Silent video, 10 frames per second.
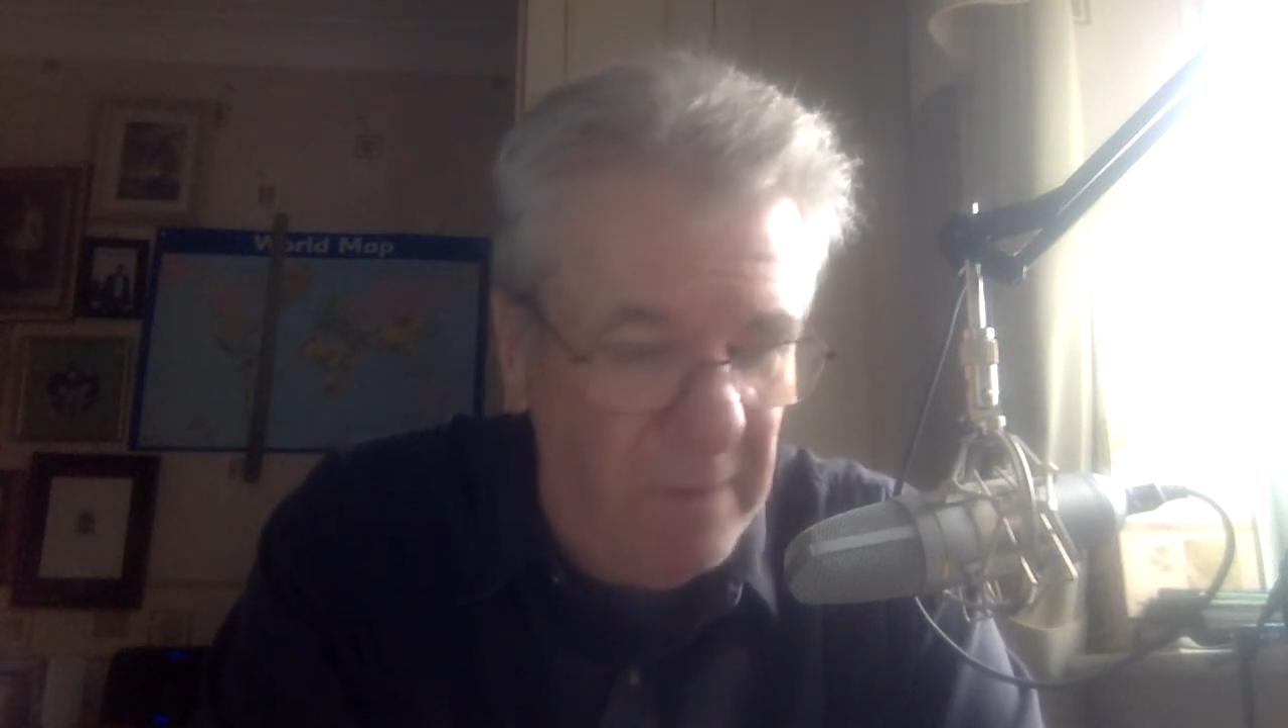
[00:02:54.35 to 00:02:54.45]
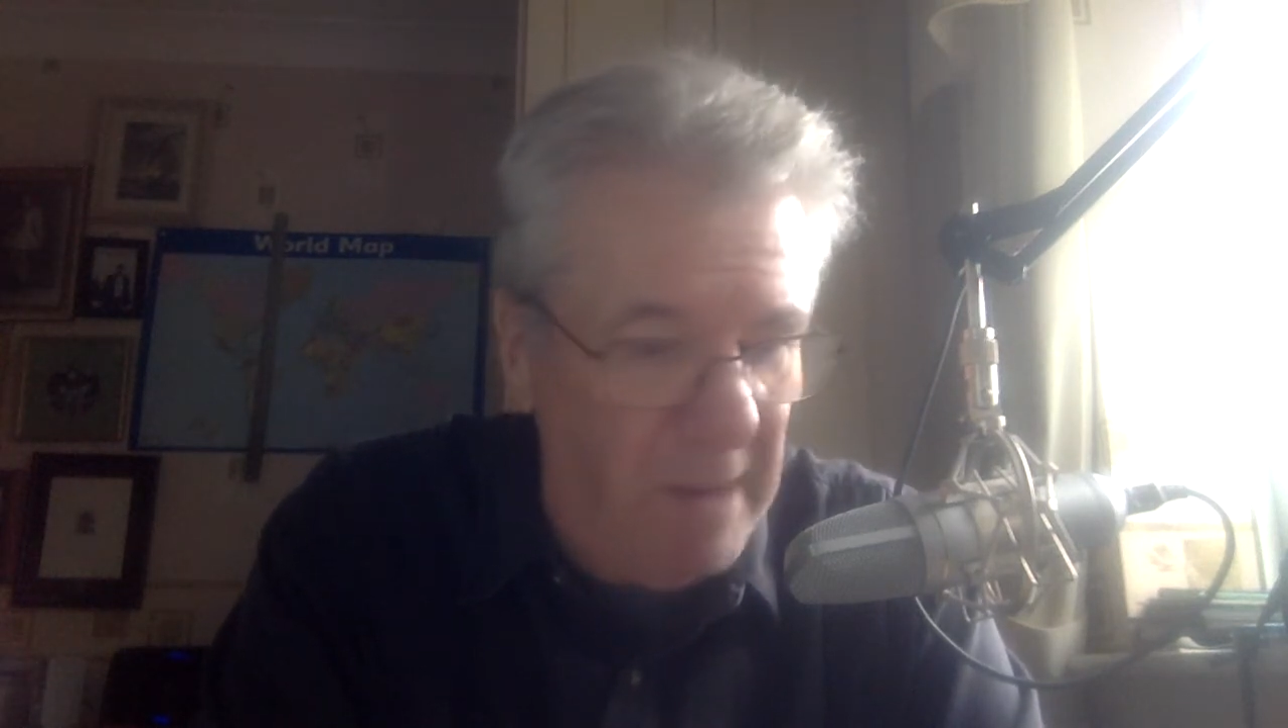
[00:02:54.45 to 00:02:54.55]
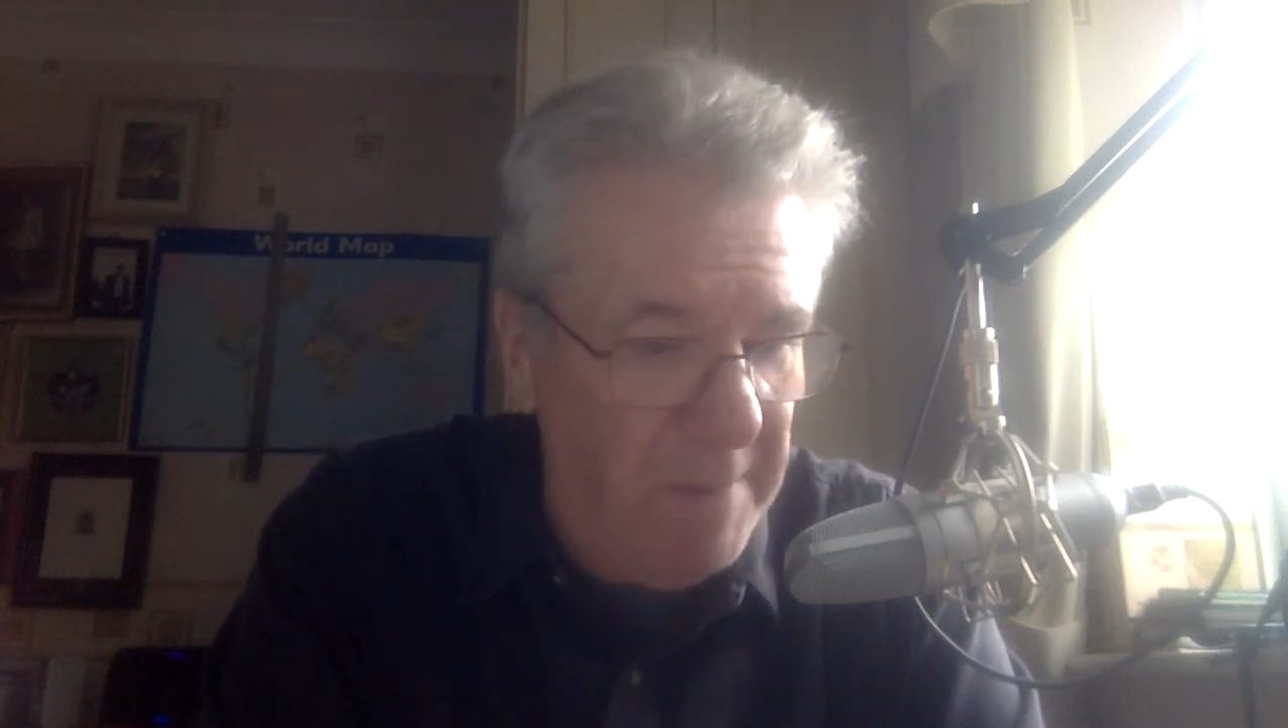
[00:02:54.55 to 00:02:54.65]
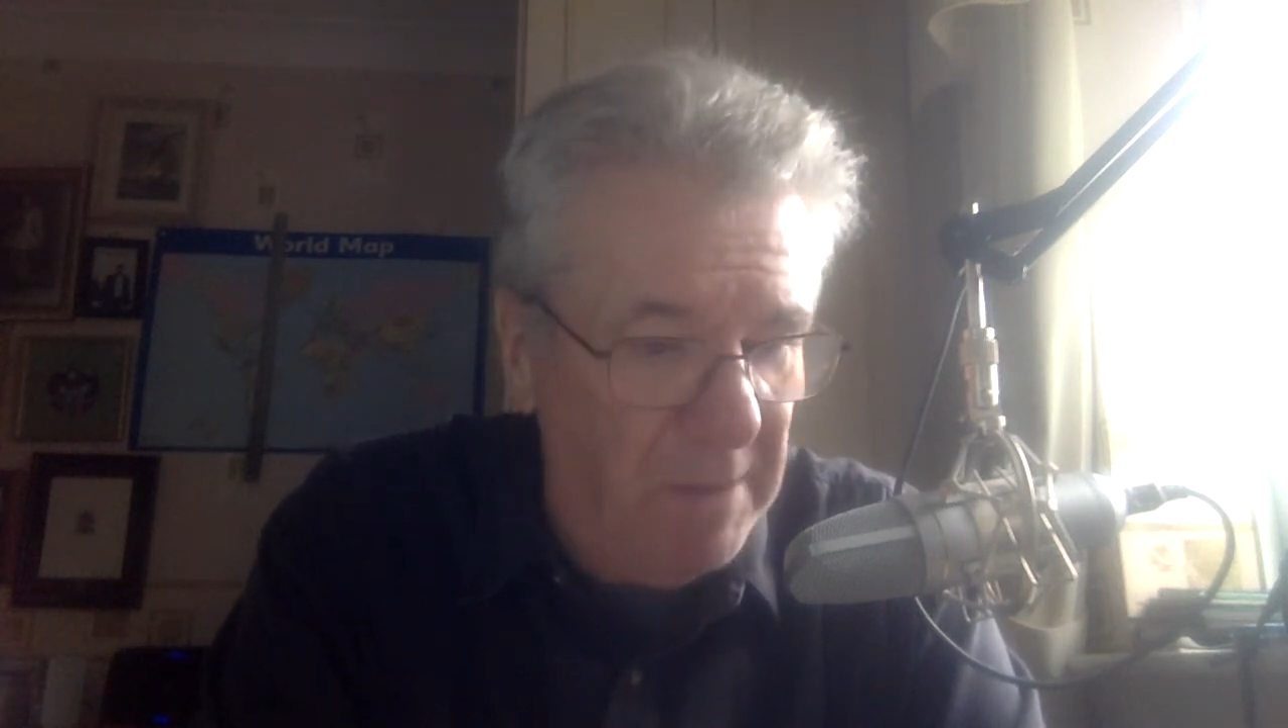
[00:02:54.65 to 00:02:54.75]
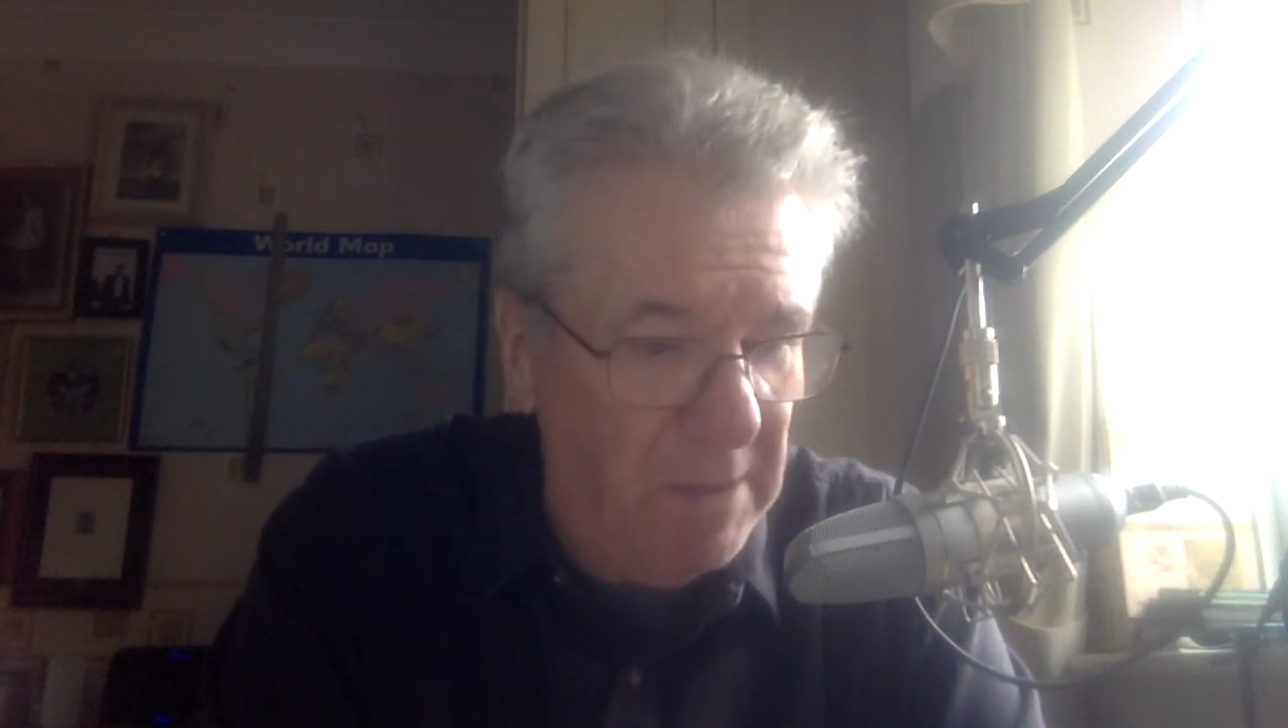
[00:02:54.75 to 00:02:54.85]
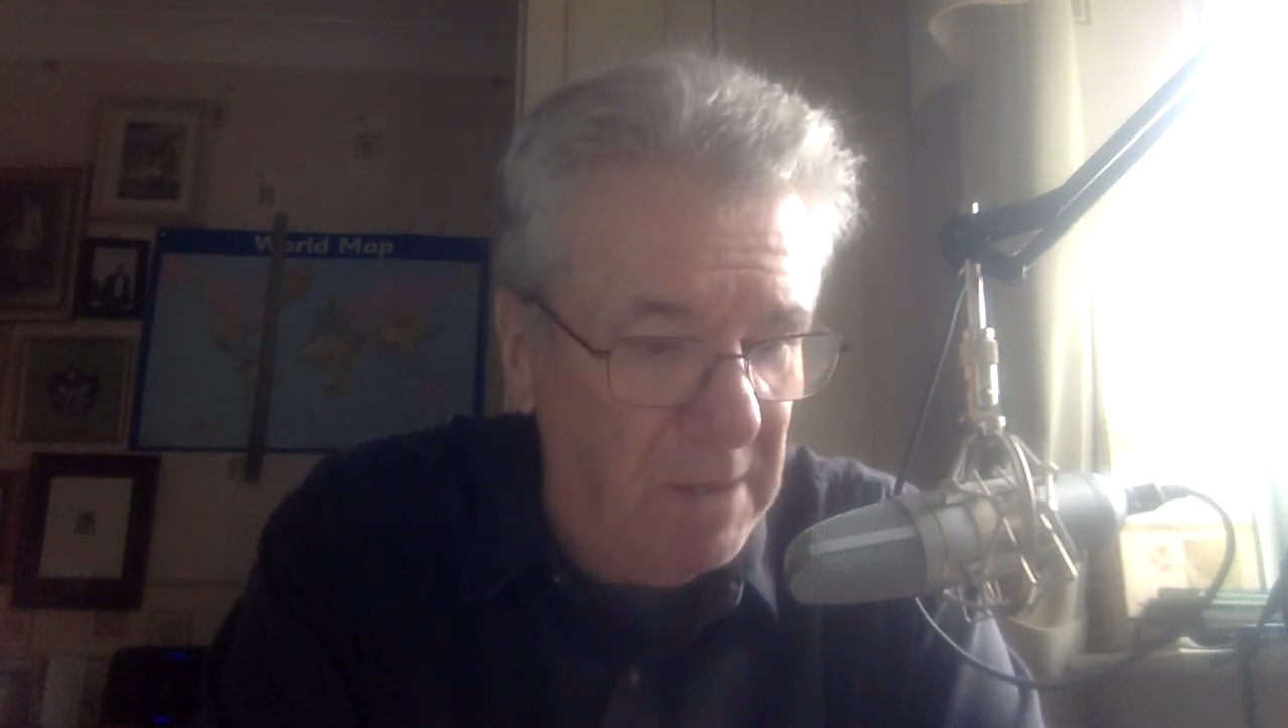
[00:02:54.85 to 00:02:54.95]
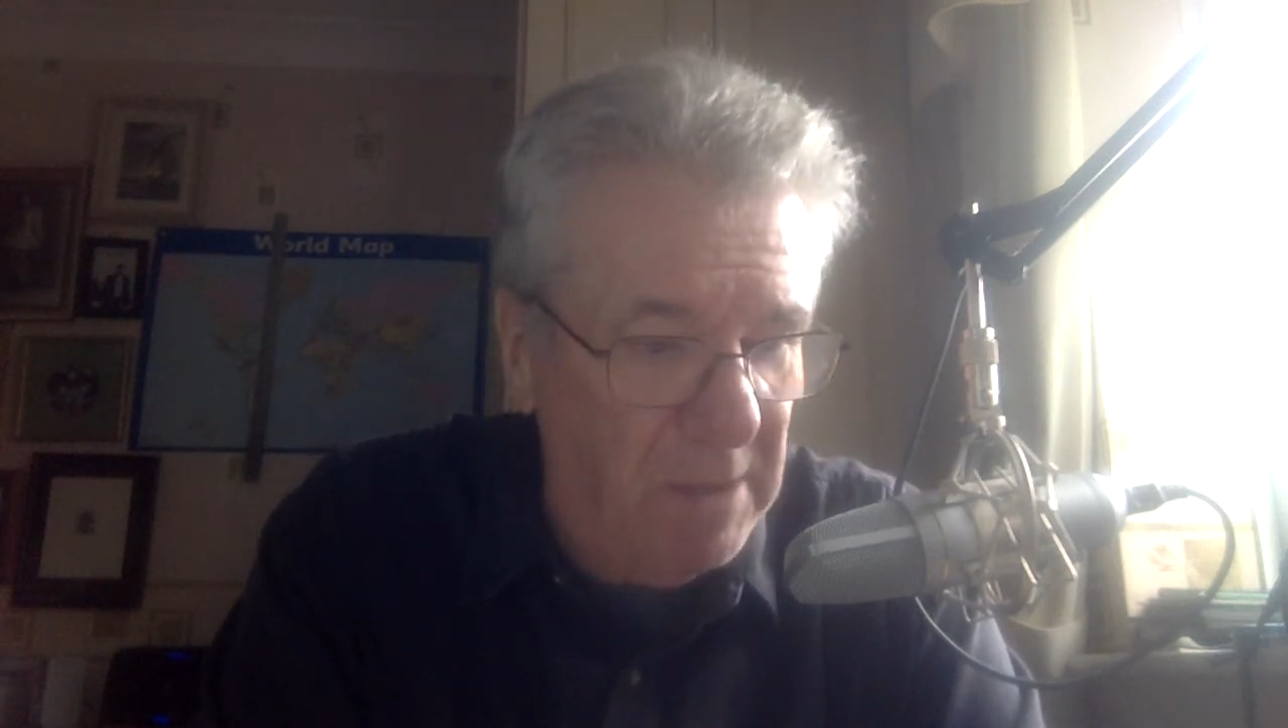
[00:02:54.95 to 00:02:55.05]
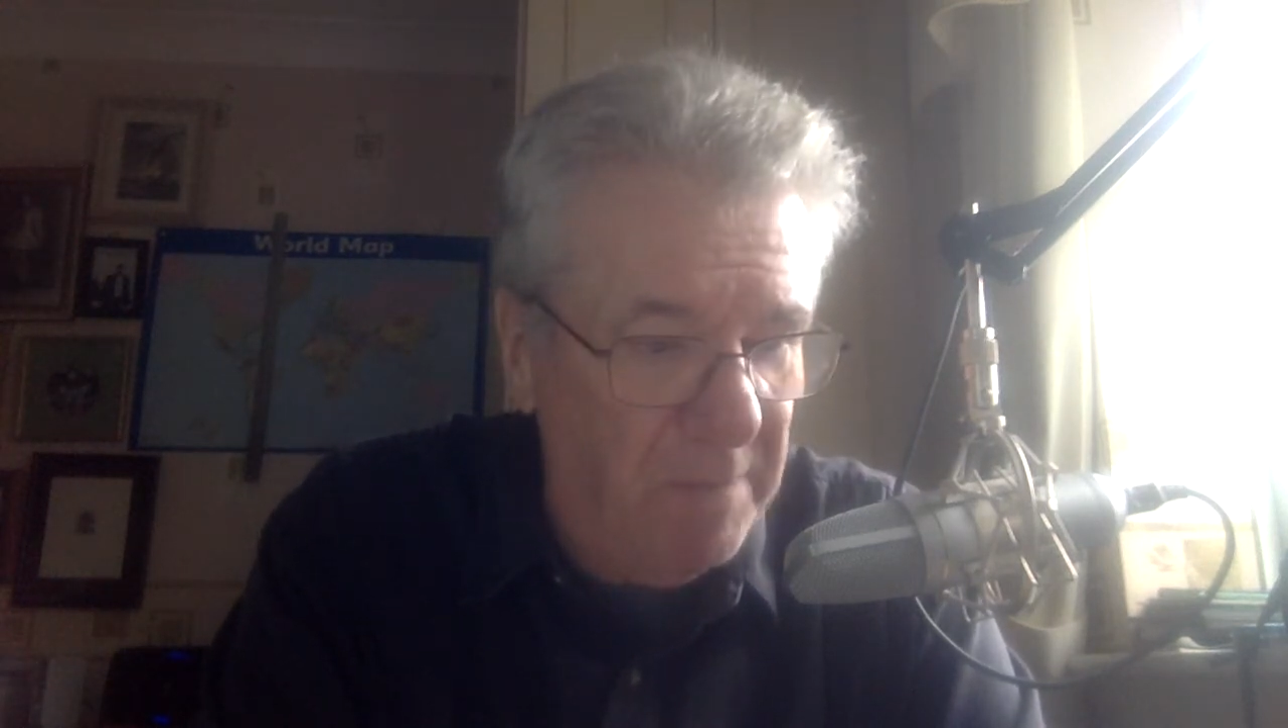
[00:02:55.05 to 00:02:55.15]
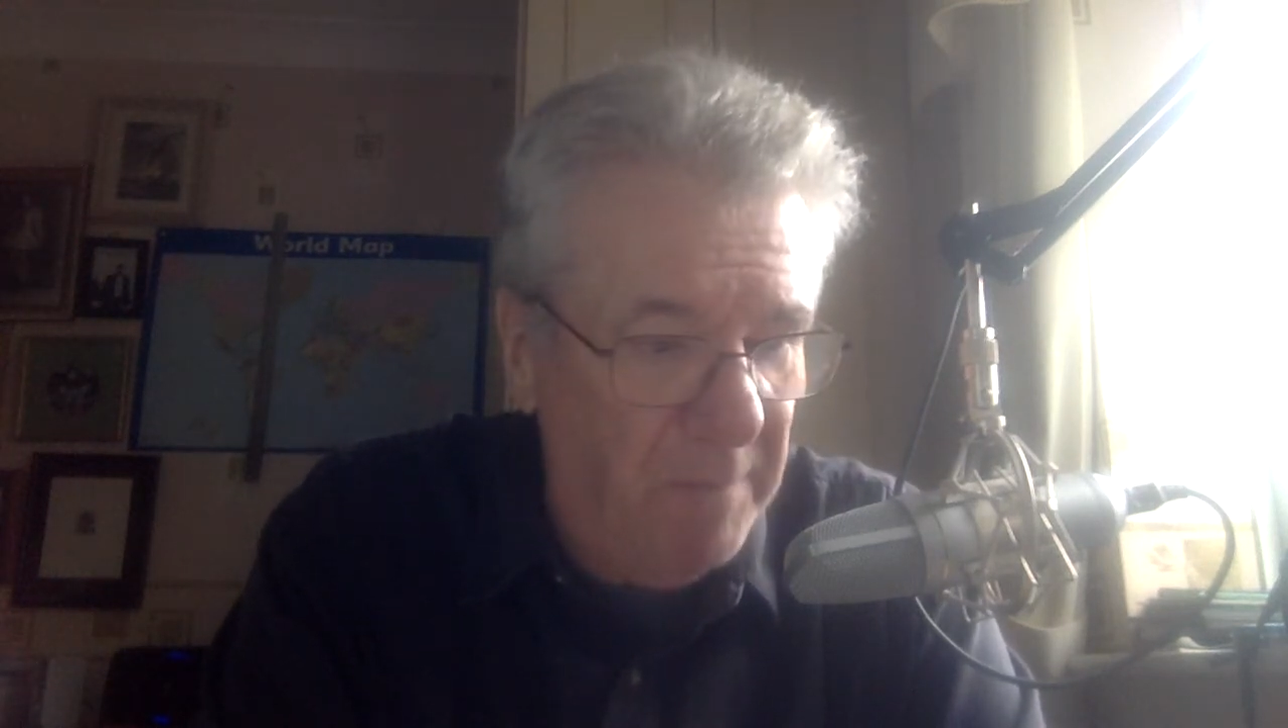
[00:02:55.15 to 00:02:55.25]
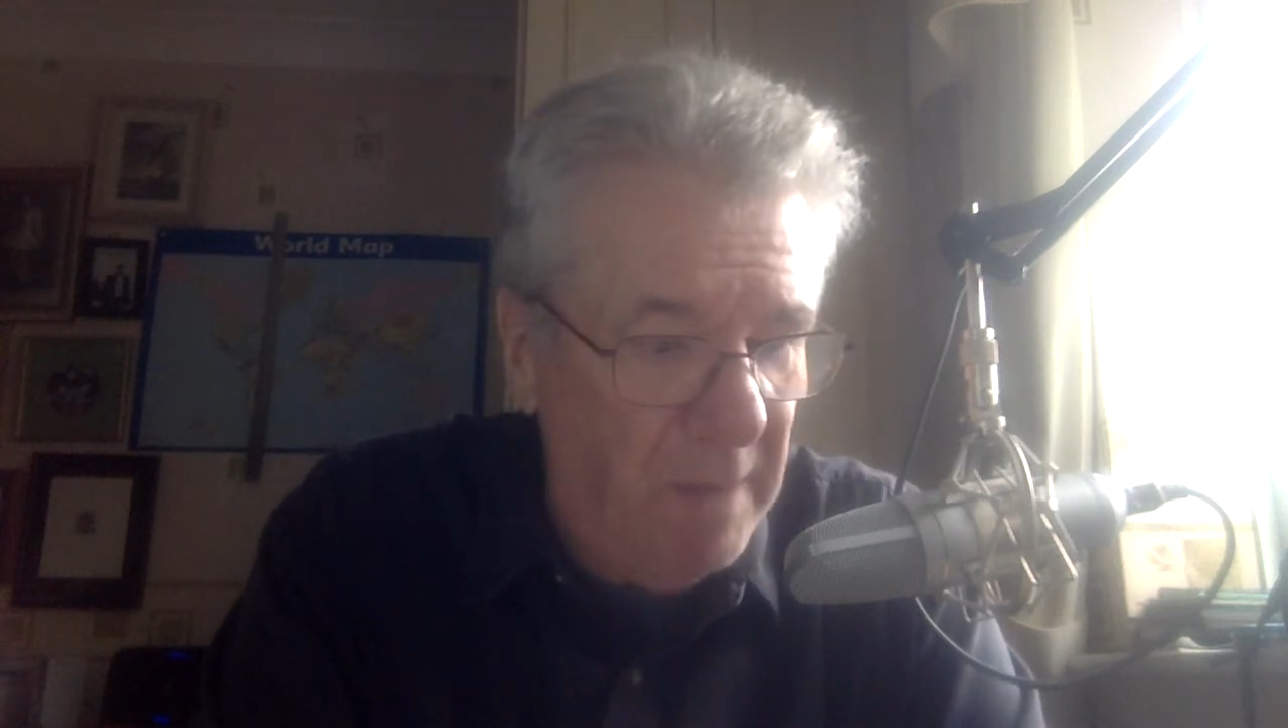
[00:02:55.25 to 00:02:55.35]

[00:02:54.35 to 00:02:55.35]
climate change.